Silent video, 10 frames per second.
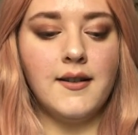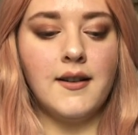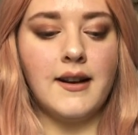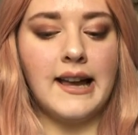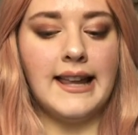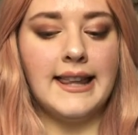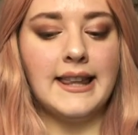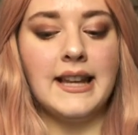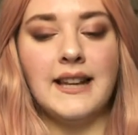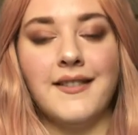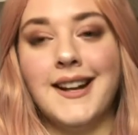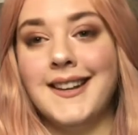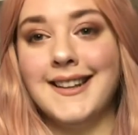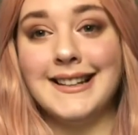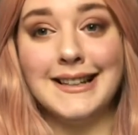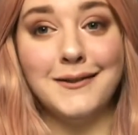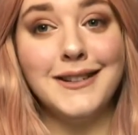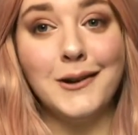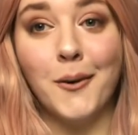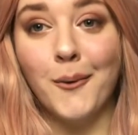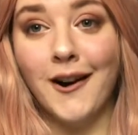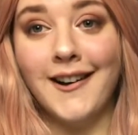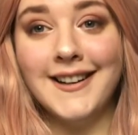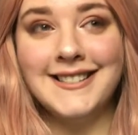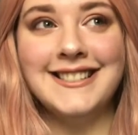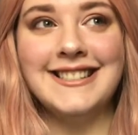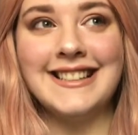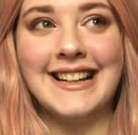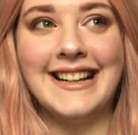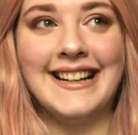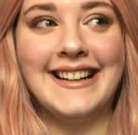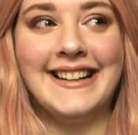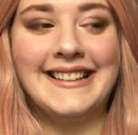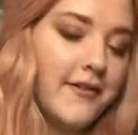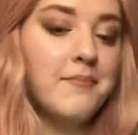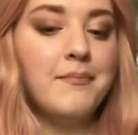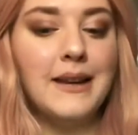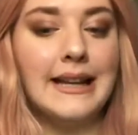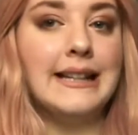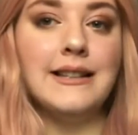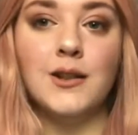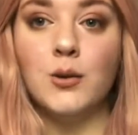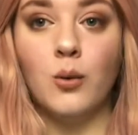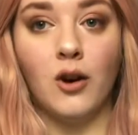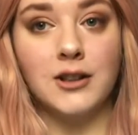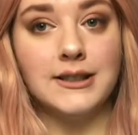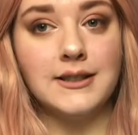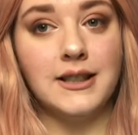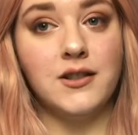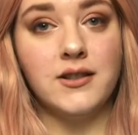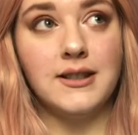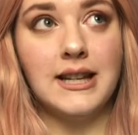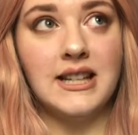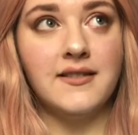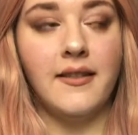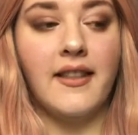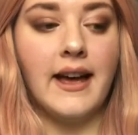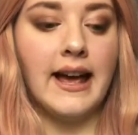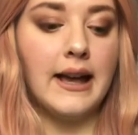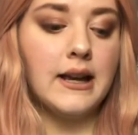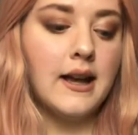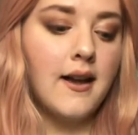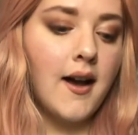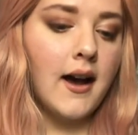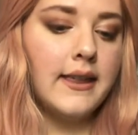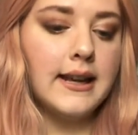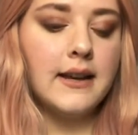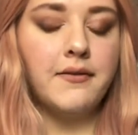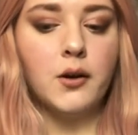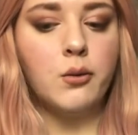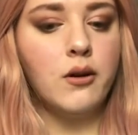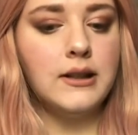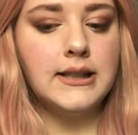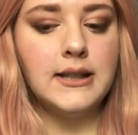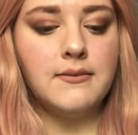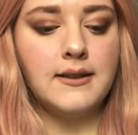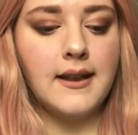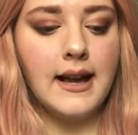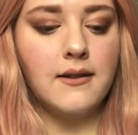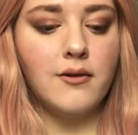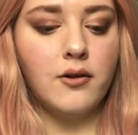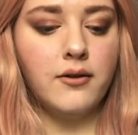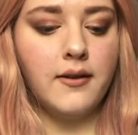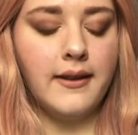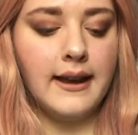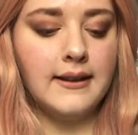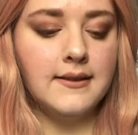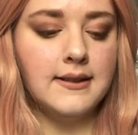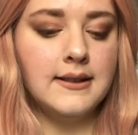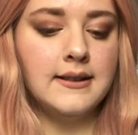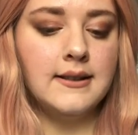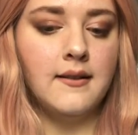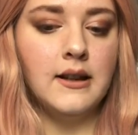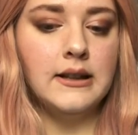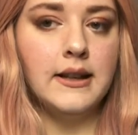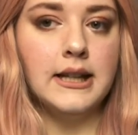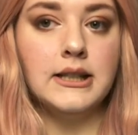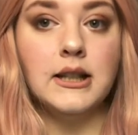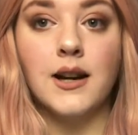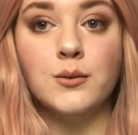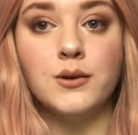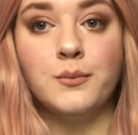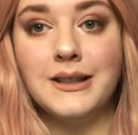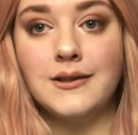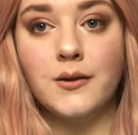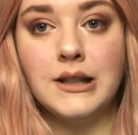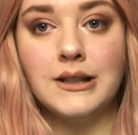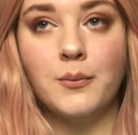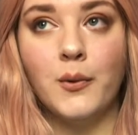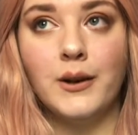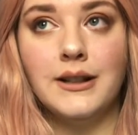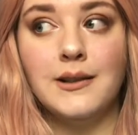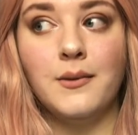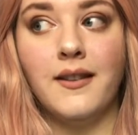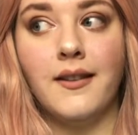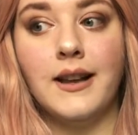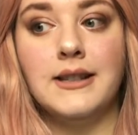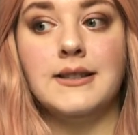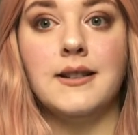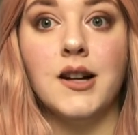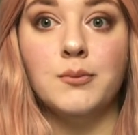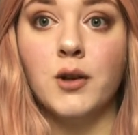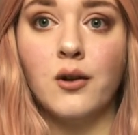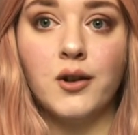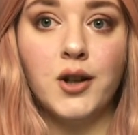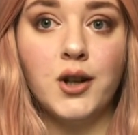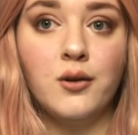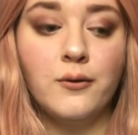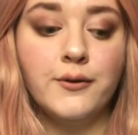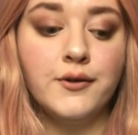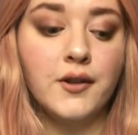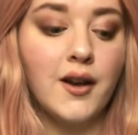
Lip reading: I think if anything, they only got worse. For me, the quality just isn't there. I think if the quality was there on things, then I wouldn't be so disappointed with the things that I'm not going to use.